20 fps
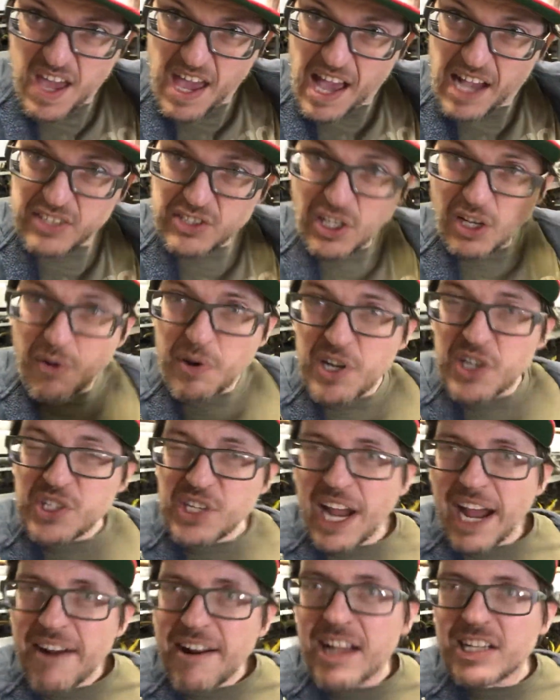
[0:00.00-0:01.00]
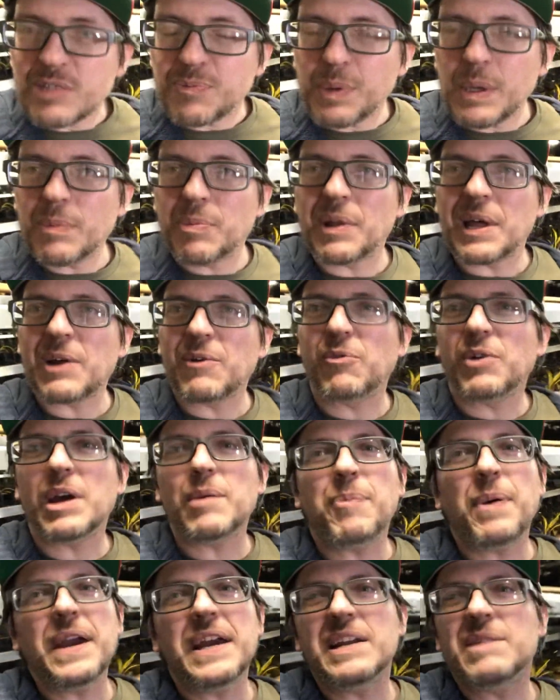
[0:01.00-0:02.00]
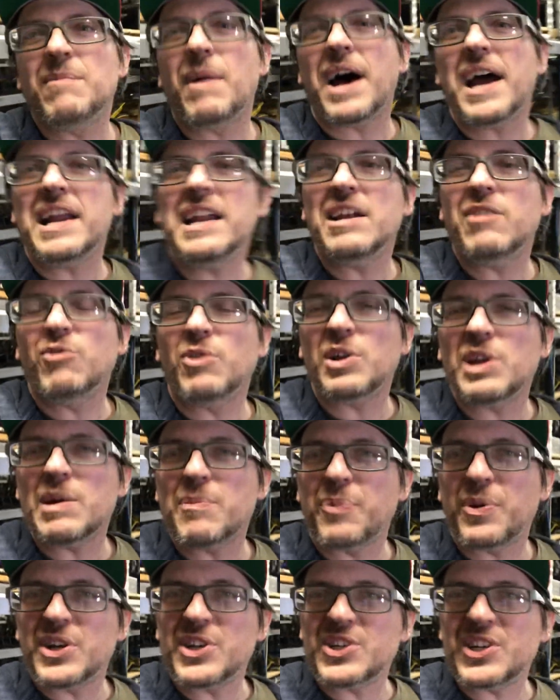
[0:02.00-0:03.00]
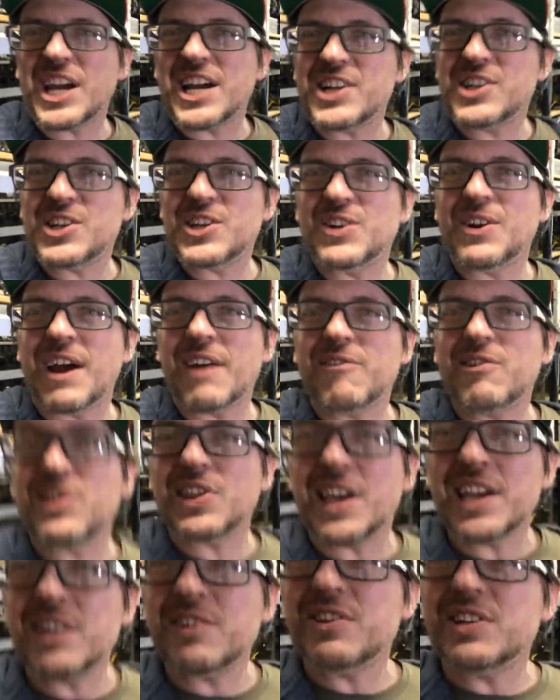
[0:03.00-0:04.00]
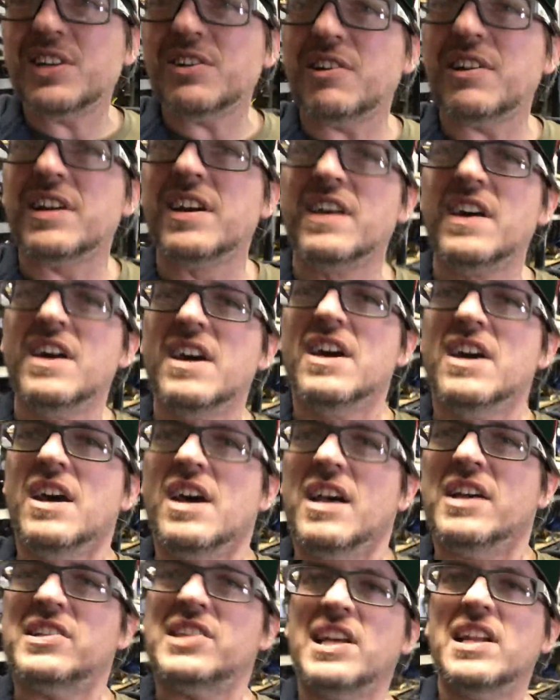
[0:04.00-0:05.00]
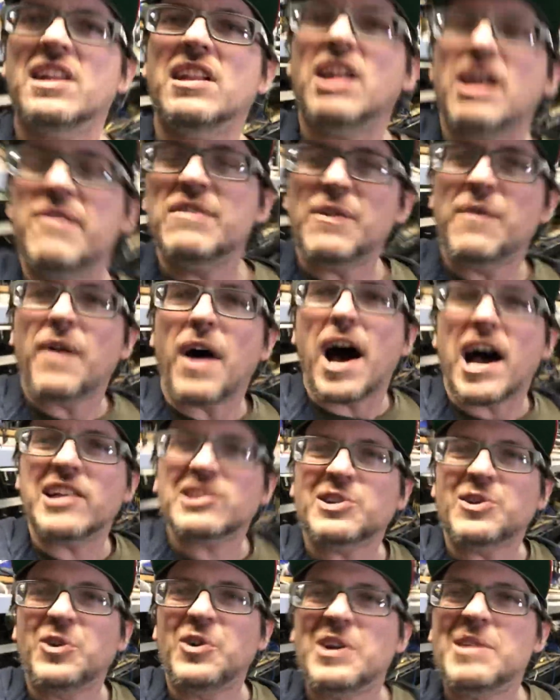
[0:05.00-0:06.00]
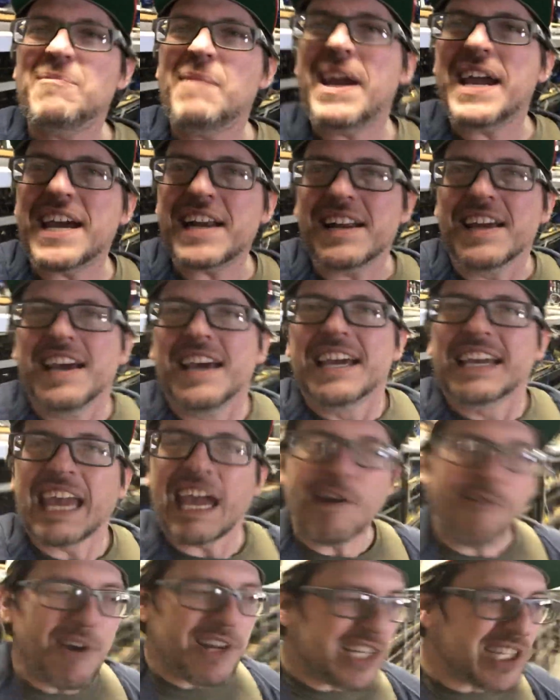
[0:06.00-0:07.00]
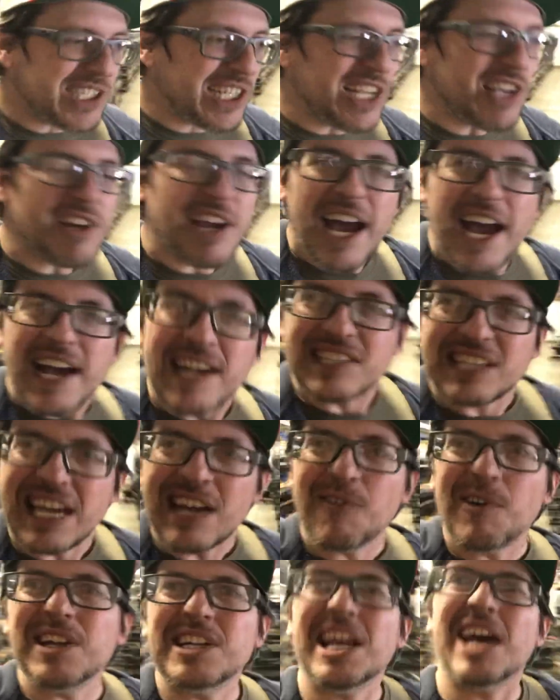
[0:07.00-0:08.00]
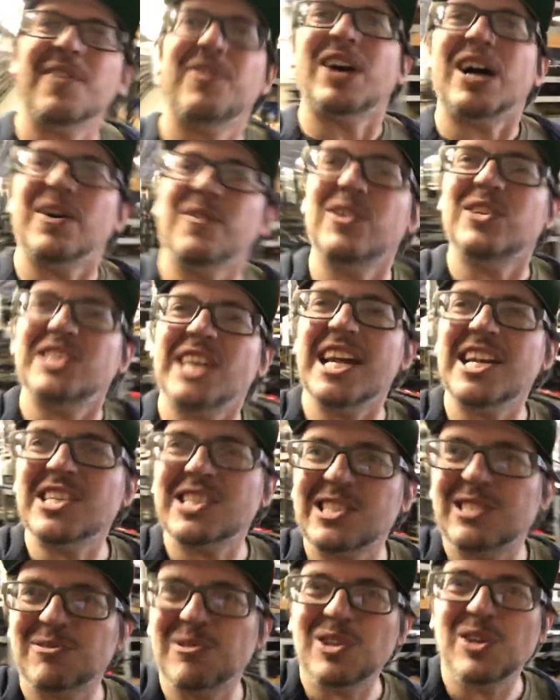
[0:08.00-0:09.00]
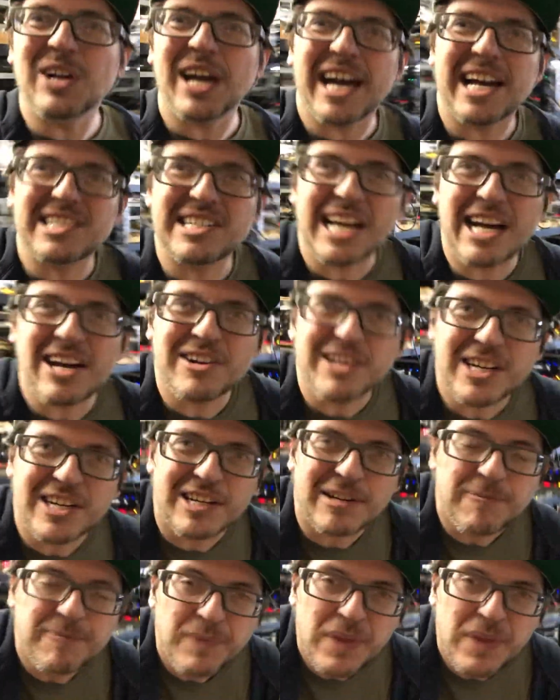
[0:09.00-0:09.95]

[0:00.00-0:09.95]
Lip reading: As always, shout outs to people like Red Panda Mining. Really appreciate you, everything you're doing. Sending love to Voscoin, man. Can't wait to see you guys. Can't wait to have conversations with you guys out here.